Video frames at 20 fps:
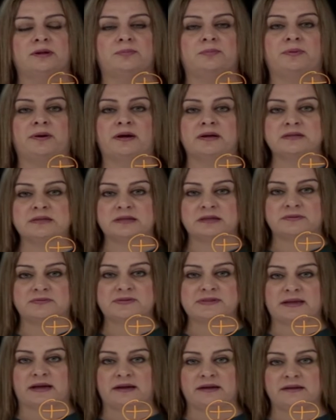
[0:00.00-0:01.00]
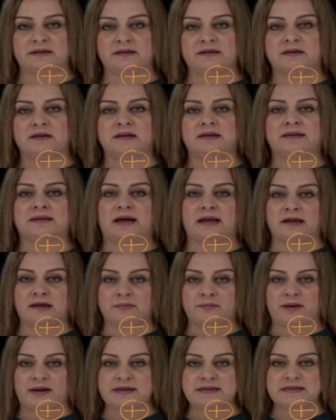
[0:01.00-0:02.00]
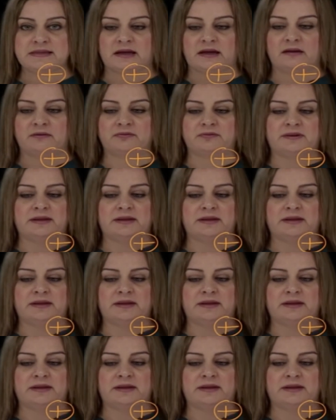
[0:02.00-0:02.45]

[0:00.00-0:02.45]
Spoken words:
a positive sign, telling myself